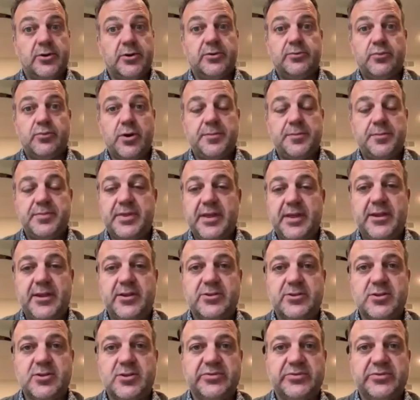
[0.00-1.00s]
Oh, no, Bob,
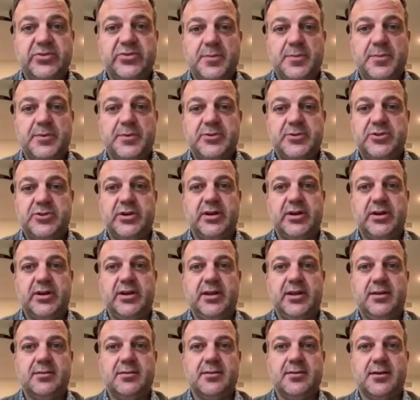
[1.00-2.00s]
thank you so much for the
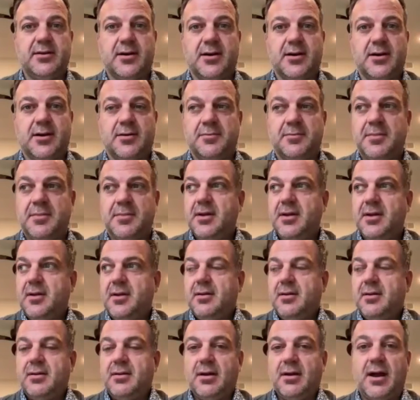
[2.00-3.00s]
opportunity.
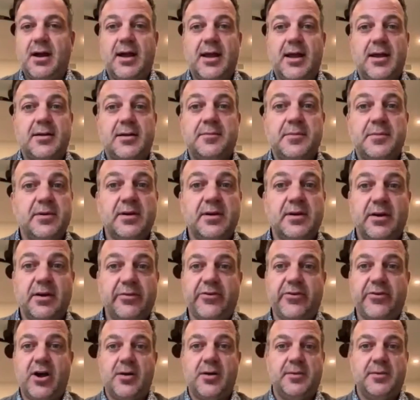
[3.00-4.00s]
I am a
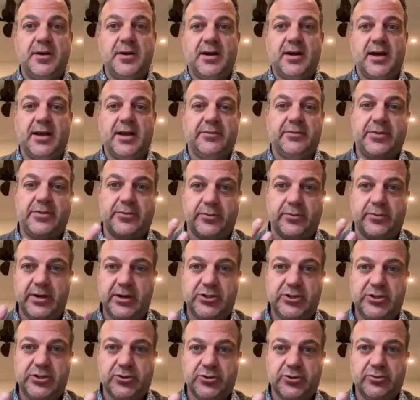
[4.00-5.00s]
farmer. I have
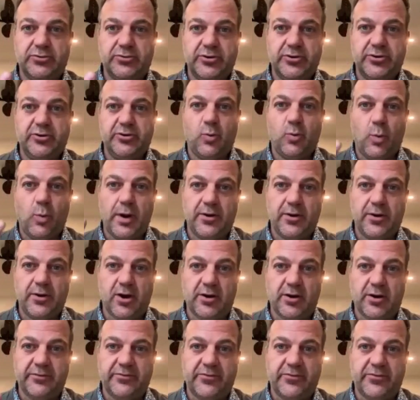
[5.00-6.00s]
3 children, 1
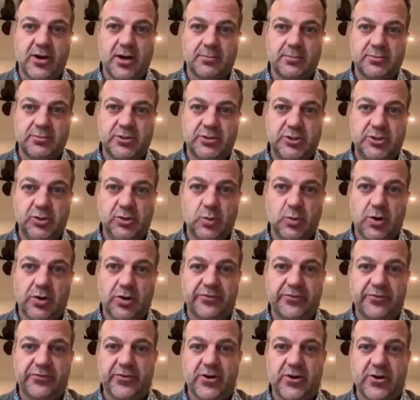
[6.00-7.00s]
on farm, 2
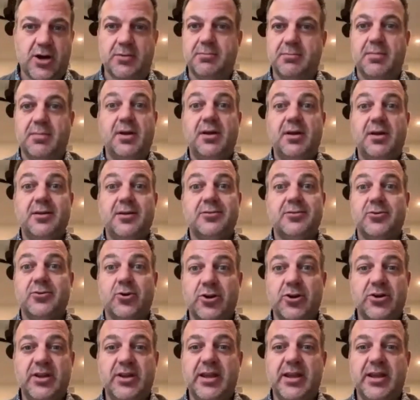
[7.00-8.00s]
off farm.
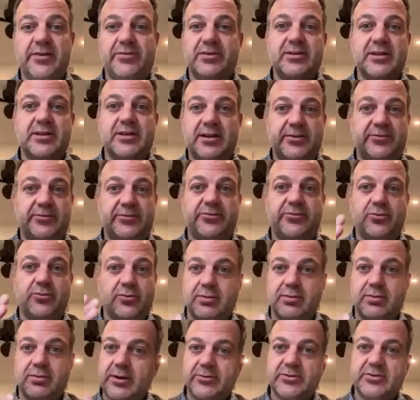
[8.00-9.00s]
Not only have I done it
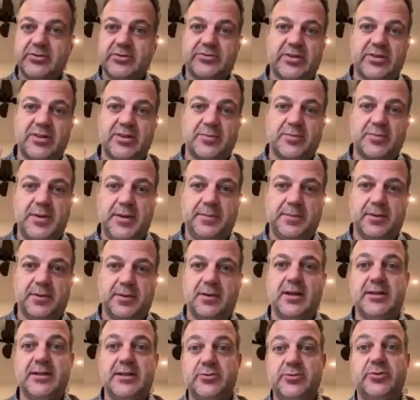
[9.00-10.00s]
for hundreds of other
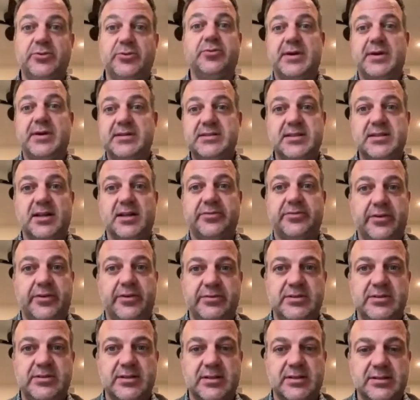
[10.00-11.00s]
people, I do it for myself
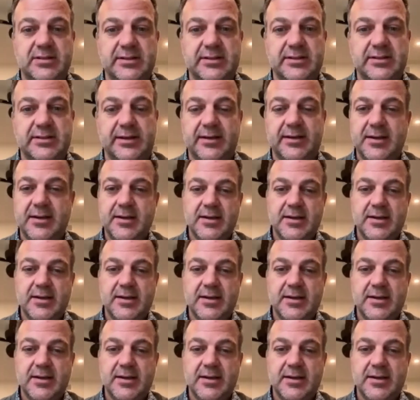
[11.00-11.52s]
every single day.